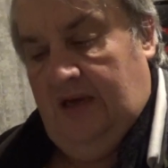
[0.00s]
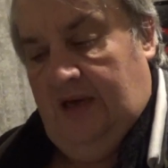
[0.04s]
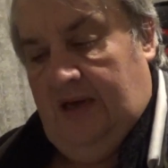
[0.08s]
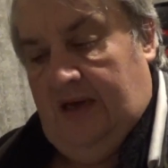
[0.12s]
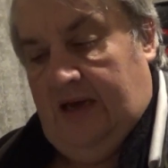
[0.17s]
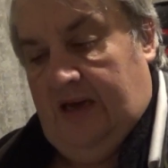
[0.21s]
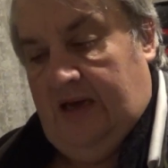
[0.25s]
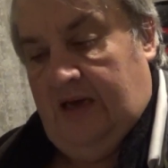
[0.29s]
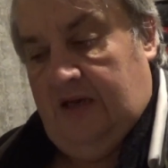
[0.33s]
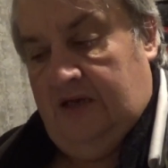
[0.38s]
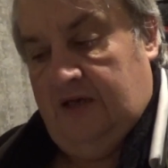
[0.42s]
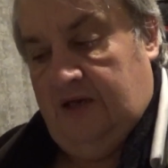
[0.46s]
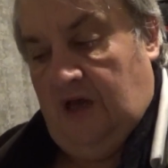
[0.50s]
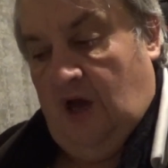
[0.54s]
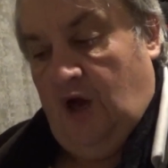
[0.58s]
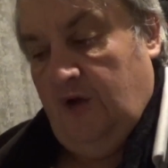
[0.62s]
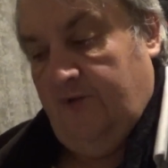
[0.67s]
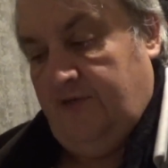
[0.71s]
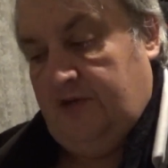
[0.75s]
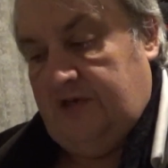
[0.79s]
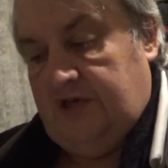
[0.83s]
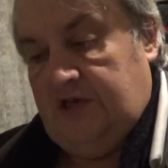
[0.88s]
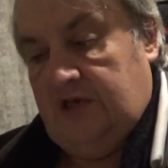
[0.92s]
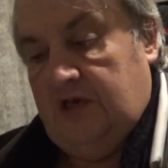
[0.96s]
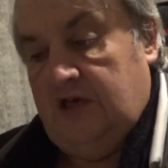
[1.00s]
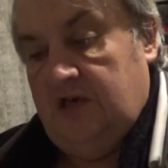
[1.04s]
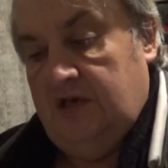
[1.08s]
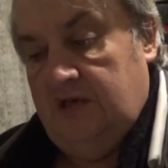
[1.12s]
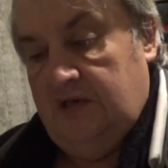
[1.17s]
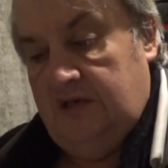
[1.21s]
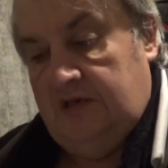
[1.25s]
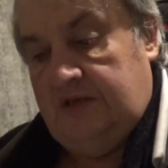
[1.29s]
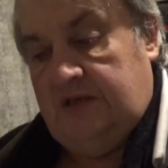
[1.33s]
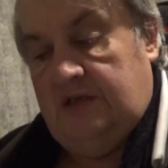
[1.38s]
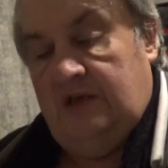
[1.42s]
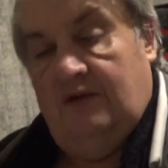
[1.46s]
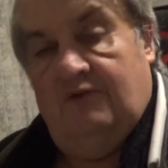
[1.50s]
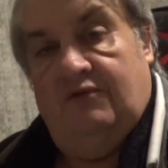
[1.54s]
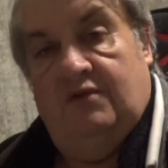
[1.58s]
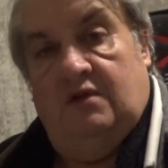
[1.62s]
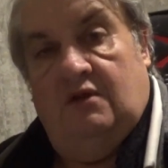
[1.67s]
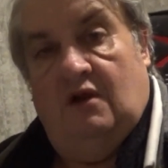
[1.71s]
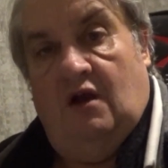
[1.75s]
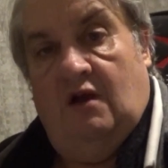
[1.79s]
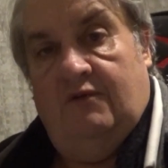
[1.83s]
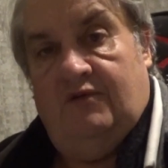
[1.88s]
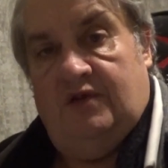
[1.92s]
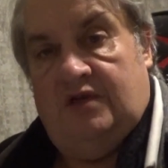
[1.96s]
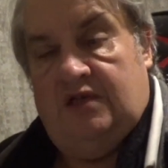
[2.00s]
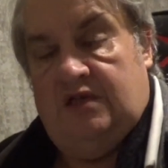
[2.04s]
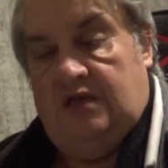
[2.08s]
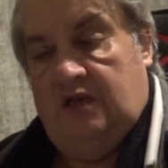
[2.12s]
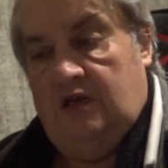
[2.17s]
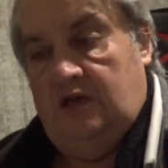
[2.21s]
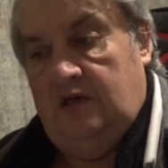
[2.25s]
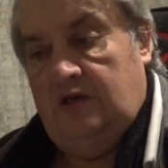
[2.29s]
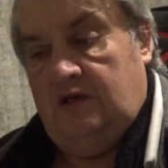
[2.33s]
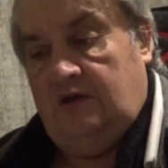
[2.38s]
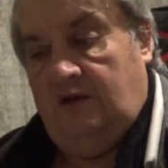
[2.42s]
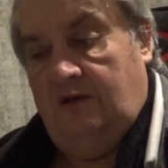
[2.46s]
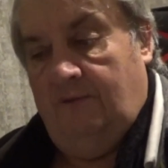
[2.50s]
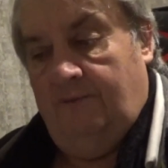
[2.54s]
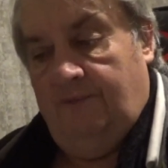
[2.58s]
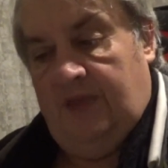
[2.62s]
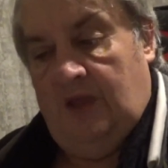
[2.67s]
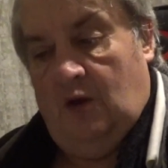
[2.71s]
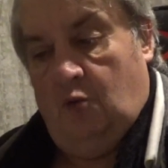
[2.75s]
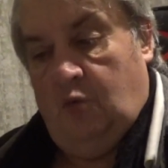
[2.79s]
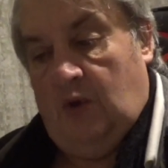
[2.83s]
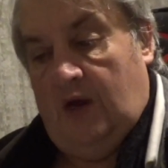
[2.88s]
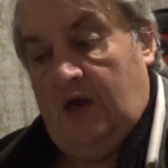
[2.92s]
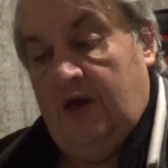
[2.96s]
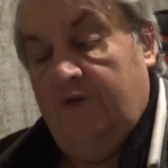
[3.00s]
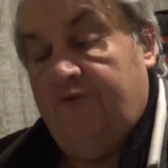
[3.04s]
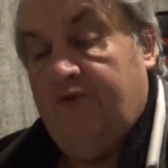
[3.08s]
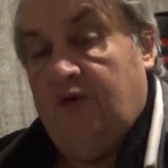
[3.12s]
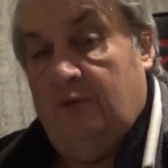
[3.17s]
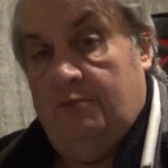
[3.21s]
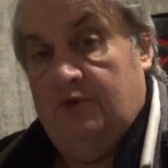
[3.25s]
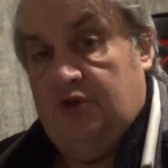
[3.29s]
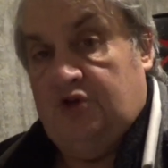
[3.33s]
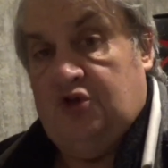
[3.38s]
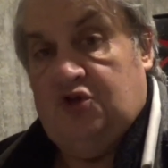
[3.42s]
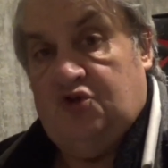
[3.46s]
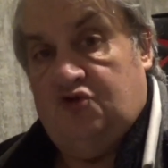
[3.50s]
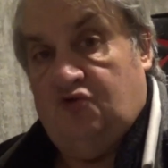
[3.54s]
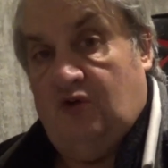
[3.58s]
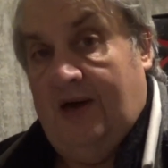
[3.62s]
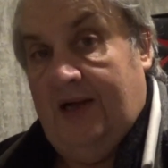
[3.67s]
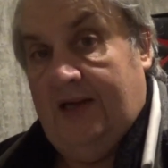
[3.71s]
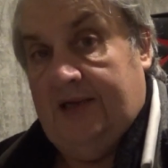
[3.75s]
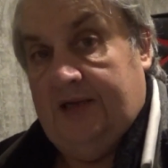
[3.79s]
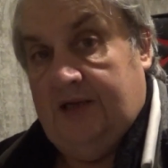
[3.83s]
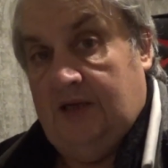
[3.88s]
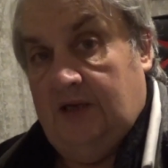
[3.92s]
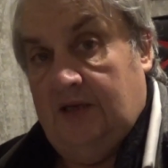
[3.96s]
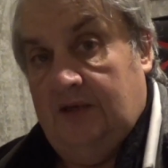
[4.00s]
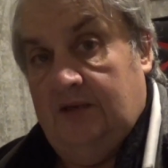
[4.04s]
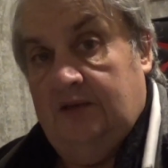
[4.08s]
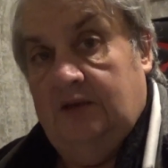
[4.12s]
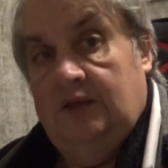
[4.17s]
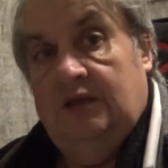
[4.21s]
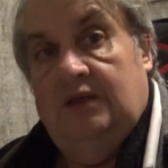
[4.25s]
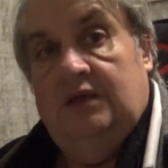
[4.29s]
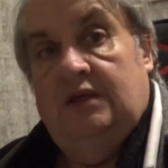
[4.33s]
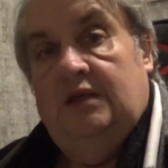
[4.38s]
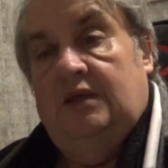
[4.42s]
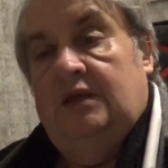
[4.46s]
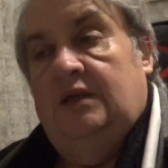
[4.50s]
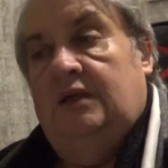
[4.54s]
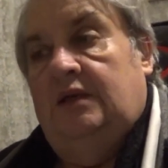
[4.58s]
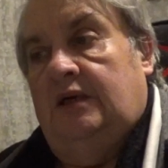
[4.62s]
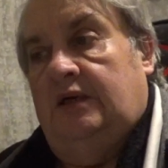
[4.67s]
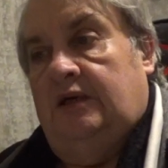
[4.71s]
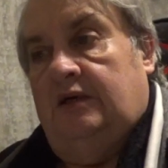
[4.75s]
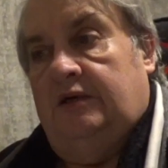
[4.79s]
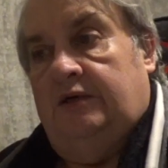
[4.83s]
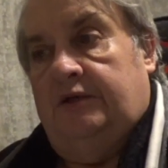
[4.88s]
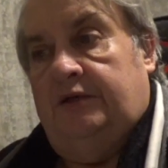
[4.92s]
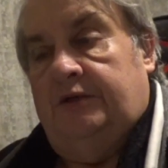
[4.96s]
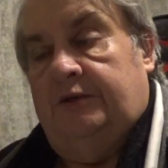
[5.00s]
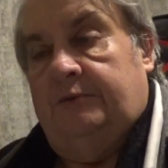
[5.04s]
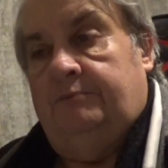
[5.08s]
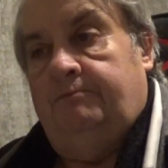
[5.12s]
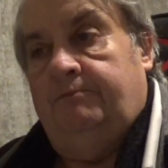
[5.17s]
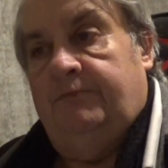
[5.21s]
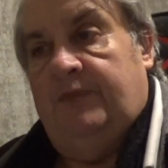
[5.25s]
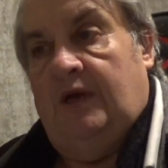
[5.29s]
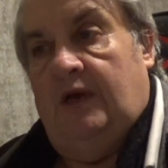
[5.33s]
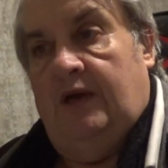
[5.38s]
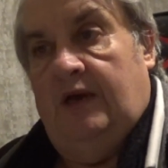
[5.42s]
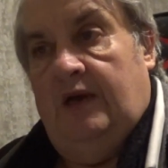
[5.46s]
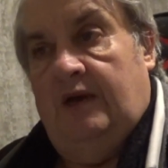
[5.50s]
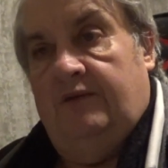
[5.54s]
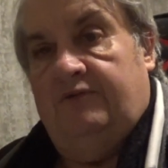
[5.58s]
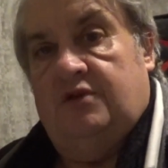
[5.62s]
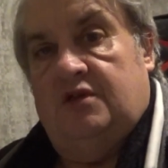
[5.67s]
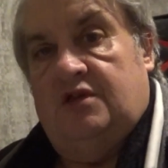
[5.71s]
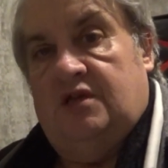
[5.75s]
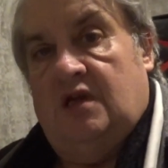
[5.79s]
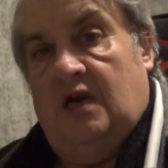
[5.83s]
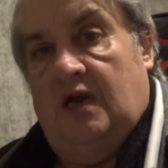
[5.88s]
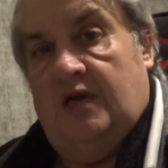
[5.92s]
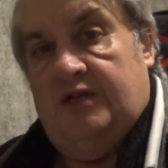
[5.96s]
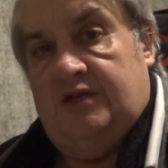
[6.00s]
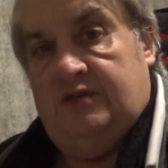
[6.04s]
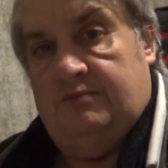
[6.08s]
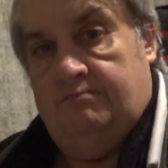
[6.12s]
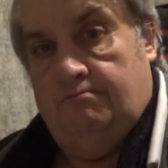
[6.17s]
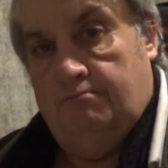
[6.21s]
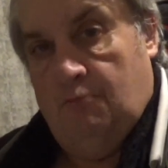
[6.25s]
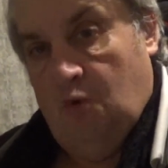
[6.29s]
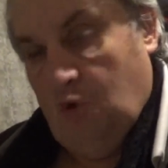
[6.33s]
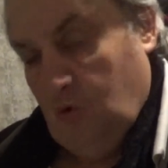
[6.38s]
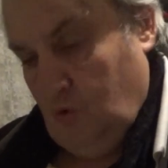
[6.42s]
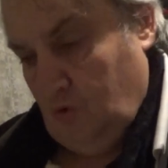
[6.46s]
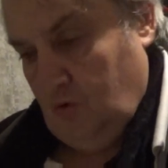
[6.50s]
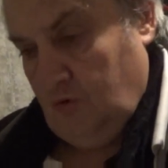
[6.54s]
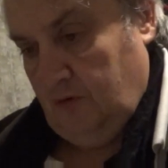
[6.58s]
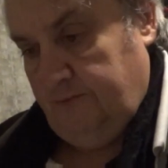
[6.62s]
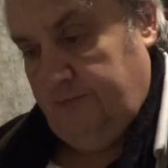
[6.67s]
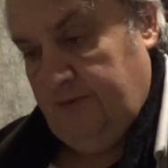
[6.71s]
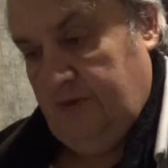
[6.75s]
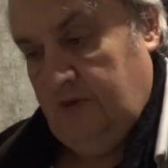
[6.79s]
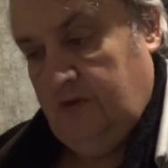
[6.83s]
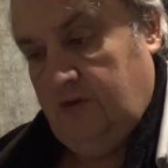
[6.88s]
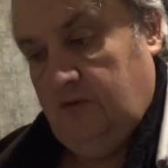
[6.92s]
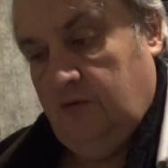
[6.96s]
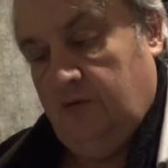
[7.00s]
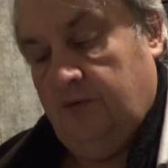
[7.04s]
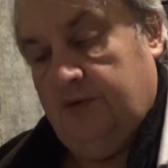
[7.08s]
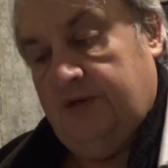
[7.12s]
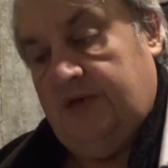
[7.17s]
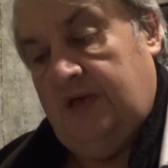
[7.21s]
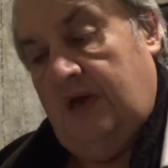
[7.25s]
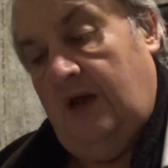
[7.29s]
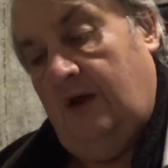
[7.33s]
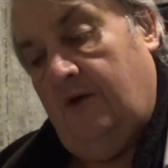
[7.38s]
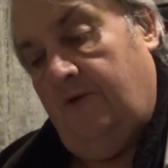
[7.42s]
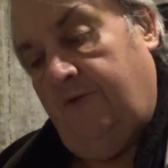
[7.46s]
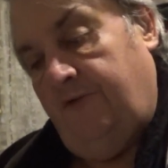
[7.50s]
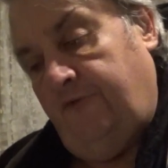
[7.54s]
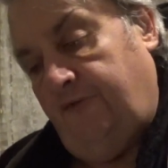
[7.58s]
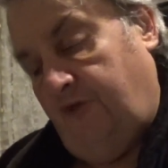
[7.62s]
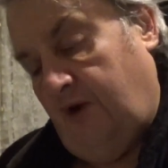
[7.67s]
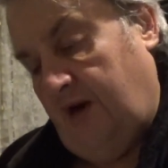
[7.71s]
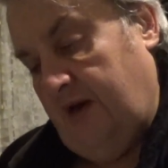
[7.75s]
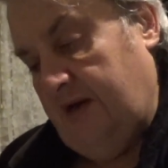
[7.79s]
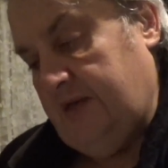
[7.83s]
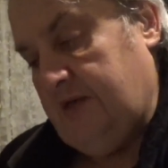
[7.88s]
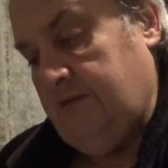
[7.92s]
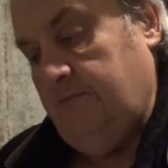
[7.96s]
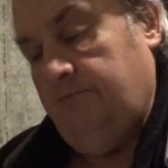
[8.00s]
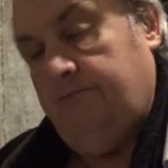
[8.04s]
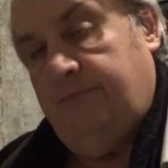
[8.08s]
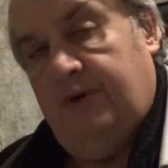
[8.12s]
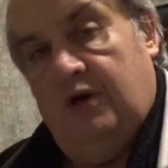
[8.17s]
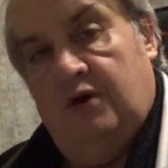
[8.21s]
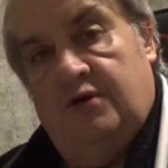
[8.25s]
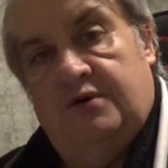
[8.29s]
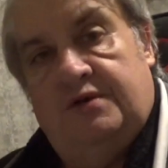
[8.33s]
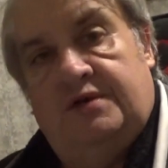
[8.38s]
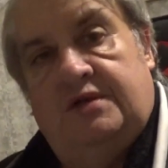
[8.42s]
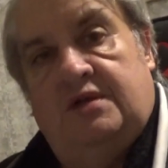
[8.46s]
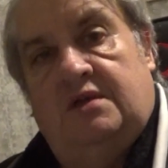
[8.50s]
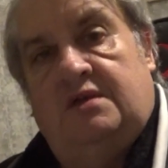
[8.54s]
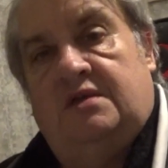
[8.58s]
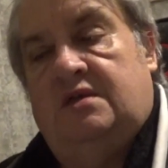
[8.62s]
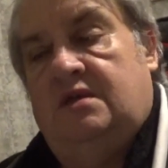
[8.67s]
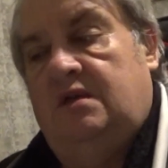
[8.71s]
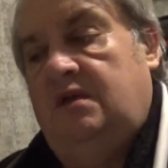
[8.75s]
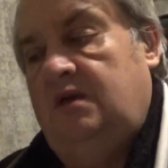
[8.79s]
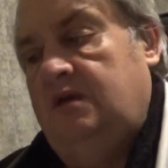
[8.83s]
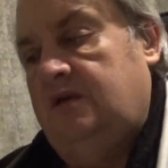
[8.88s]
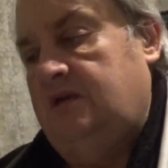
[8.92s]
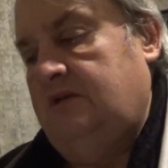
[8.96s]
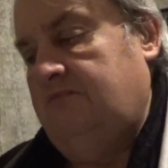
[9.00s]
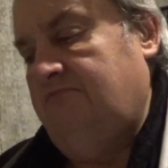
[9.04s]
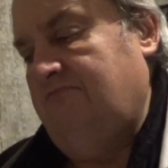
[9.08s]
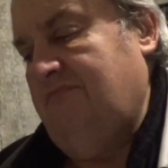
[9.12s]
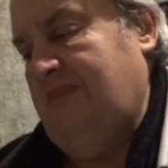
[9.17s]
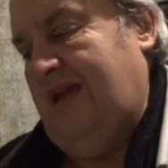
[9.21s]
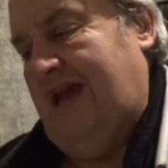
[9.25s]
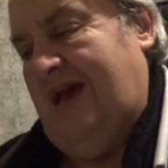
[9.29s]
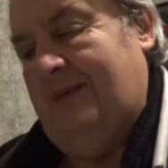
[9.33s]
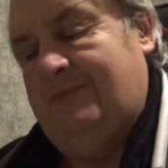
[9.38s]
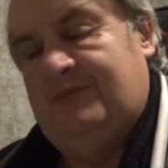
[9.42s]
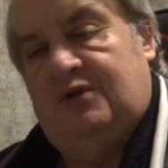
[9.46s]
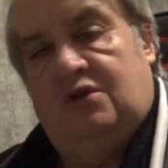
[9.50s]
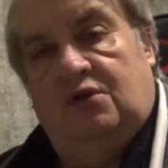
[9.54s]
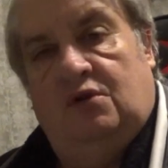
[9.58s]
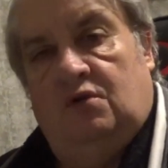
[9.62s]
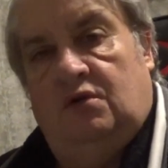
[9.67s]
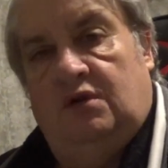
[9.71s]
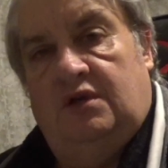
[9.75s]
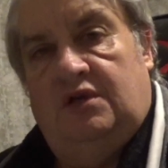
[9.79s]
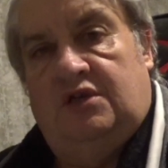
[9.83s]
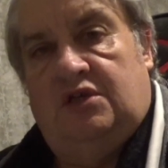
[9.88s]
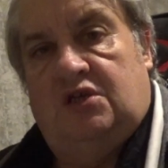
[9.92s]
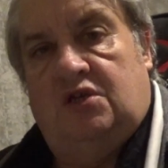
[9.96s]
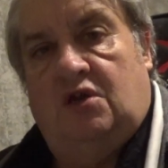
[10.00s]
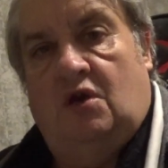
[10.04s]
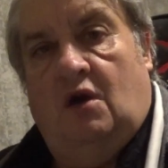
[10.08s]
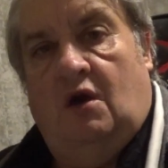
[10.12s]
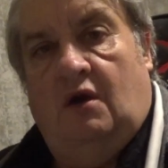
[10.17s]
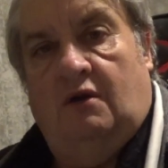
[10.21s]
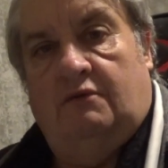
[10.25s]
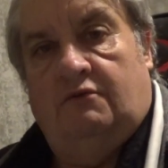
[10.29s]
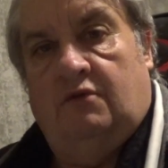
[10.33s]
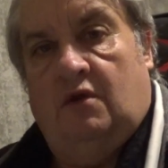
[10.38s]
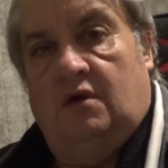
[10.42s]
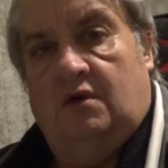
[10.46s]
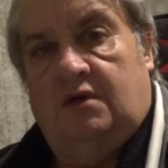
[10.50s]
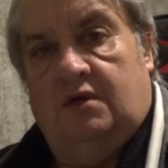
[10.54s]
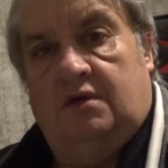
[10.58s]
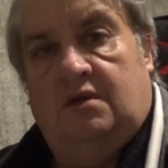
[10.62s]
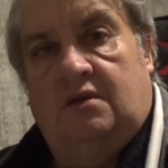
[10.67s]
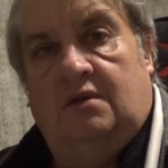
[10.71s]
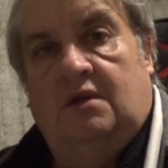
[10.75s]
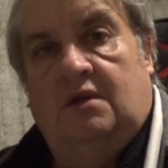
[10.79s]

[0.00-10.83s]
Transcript: And overseas, if you're overseas away from Australia, I have to charge more because our freight and postage is absolutely skyrocket.